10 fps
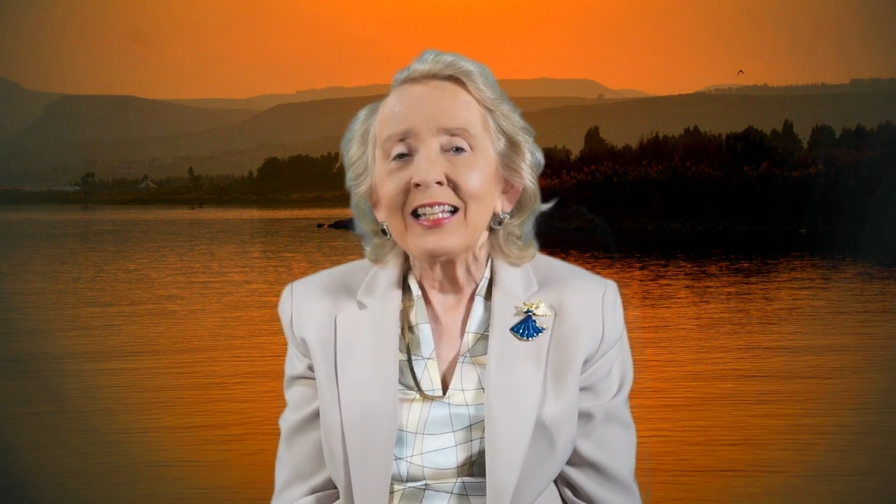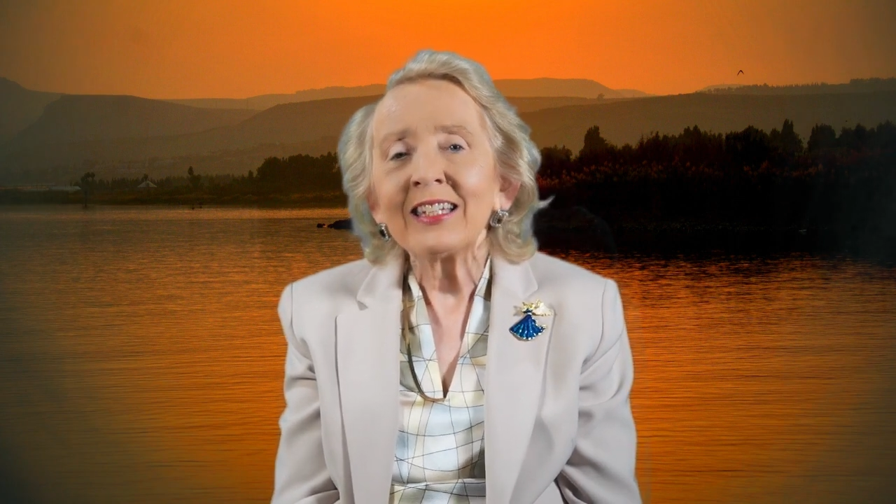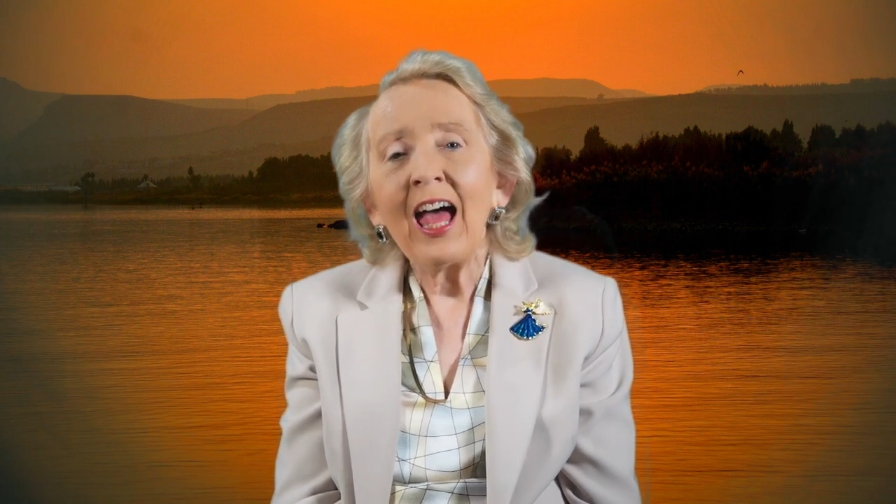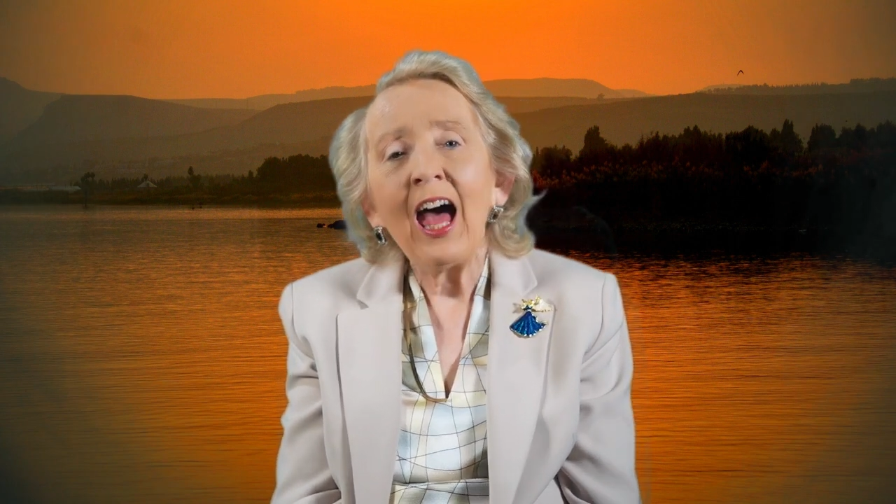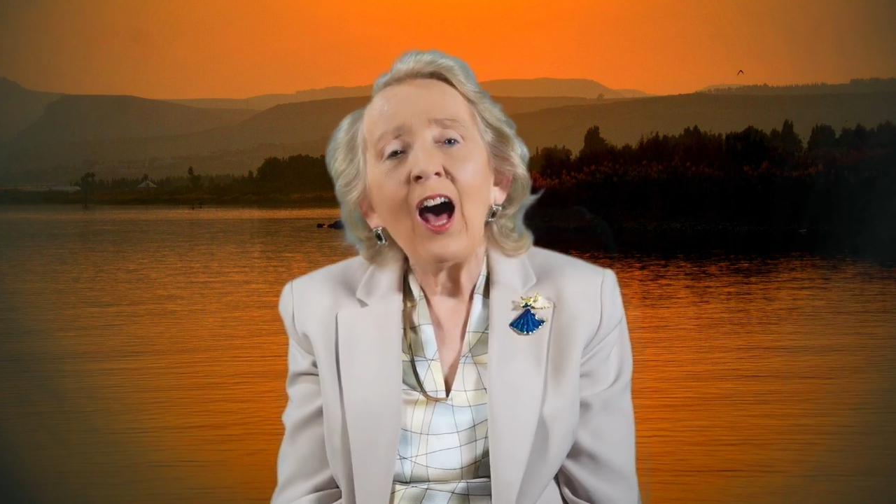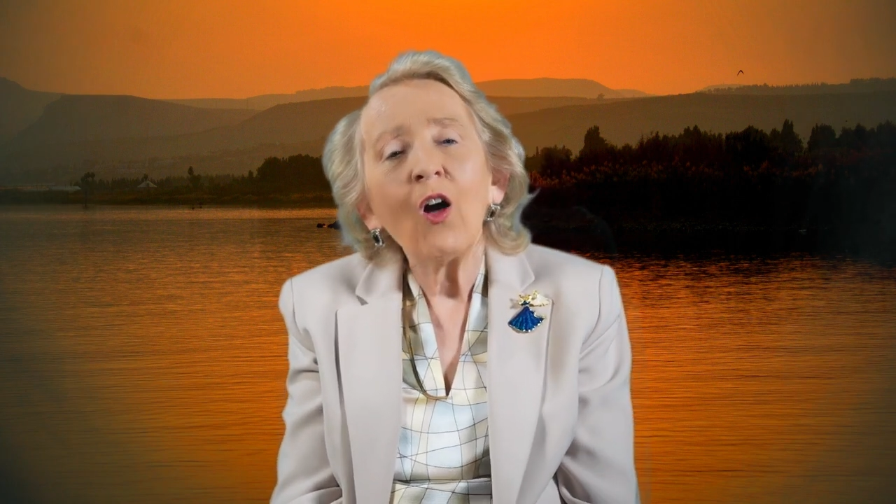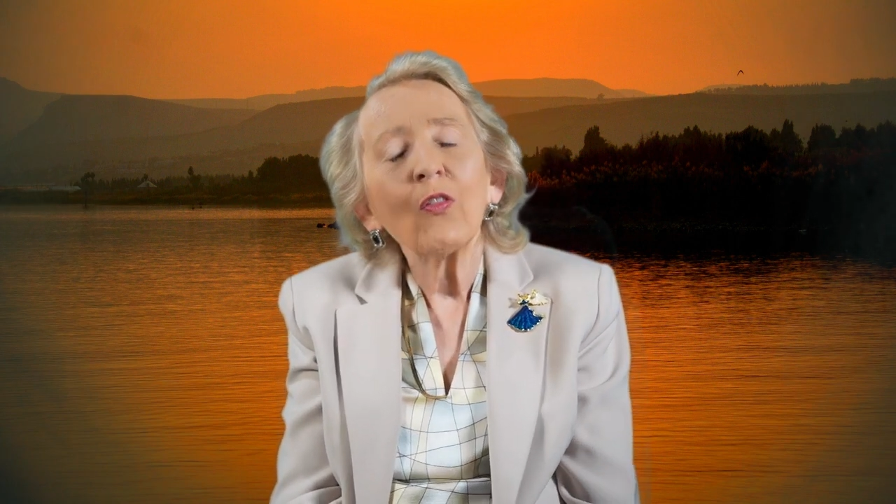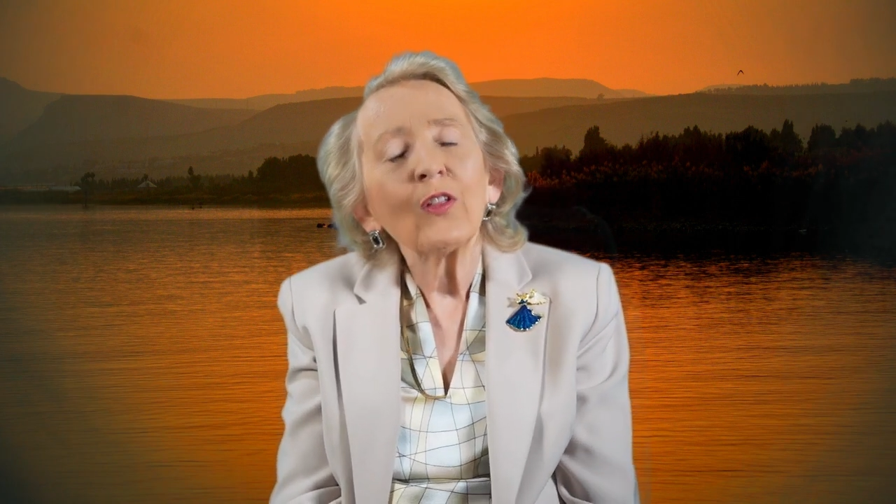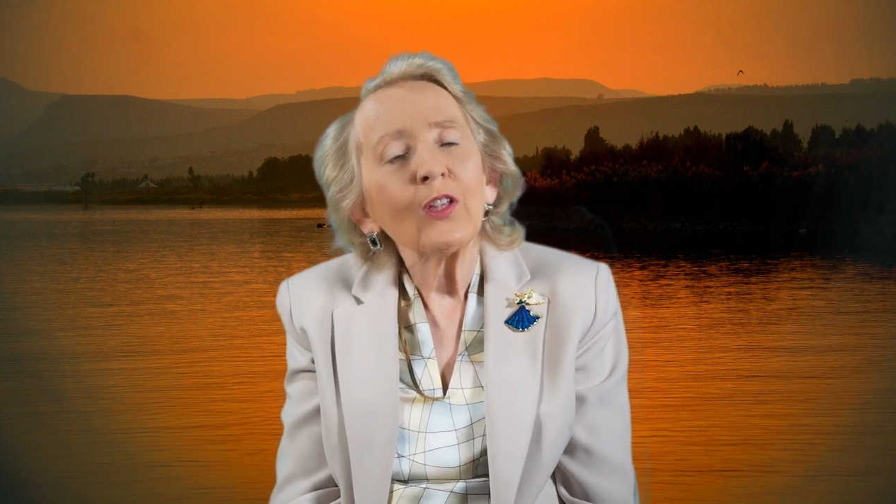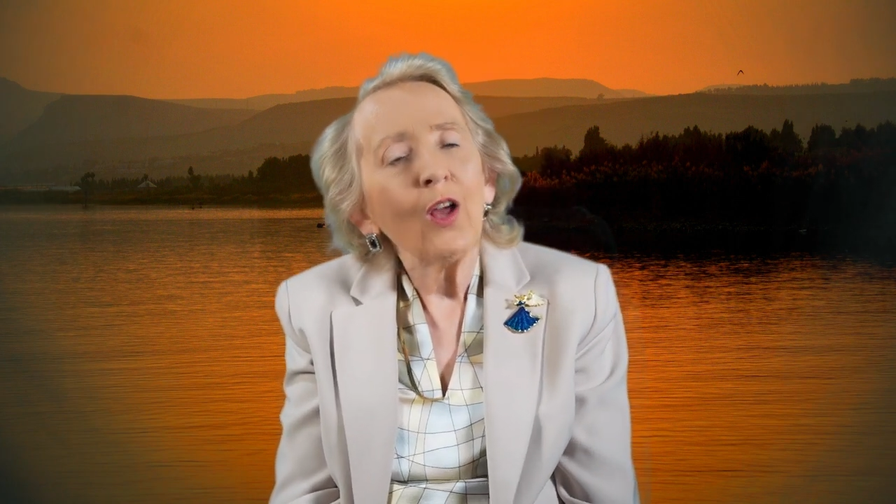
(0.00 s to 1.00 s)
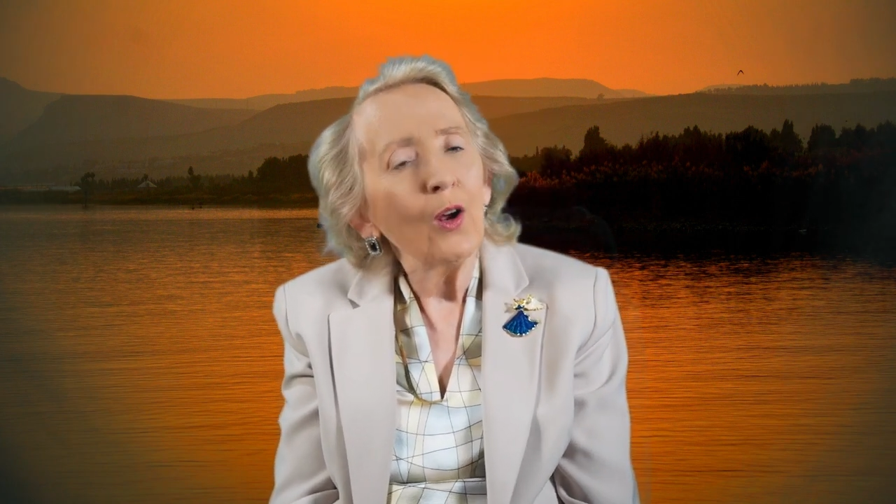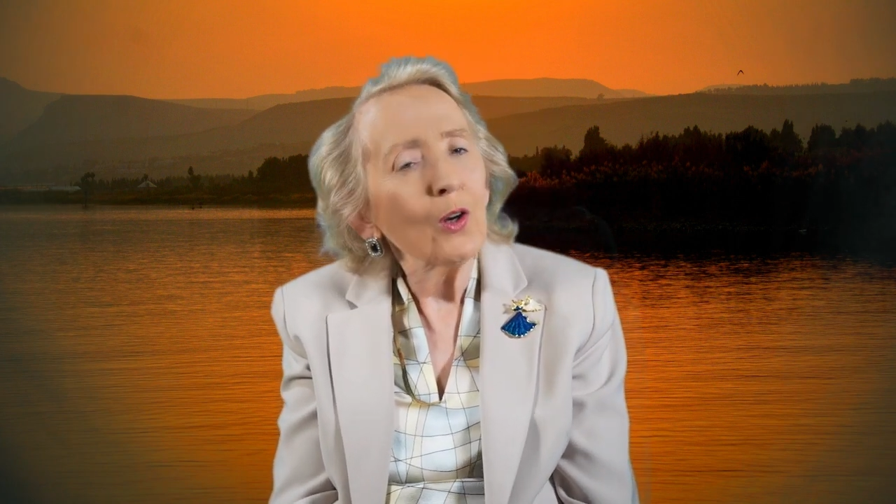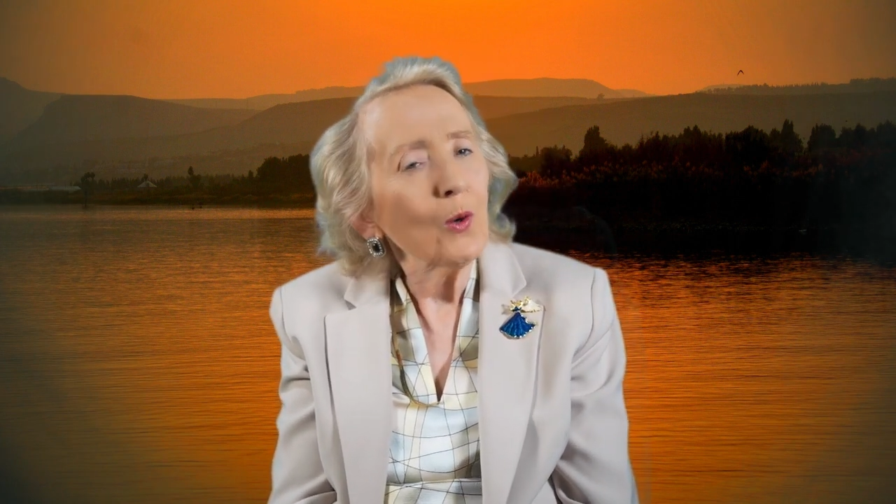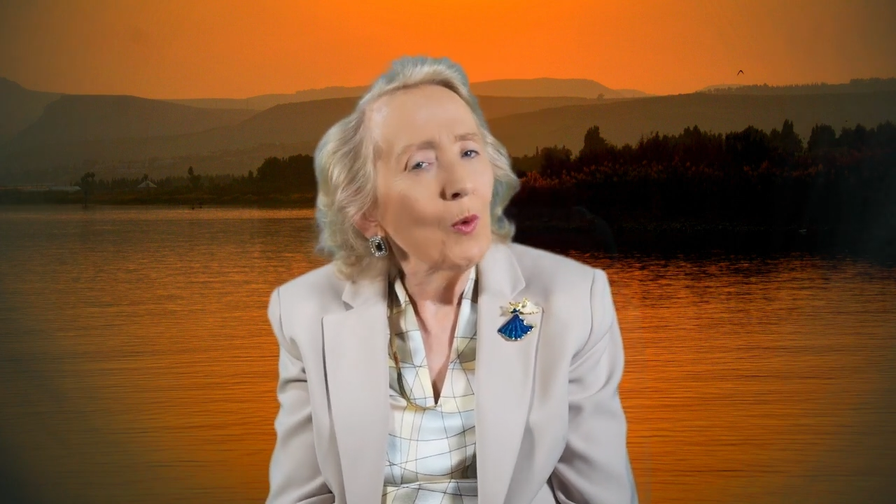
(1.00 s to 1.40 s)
Now, the younger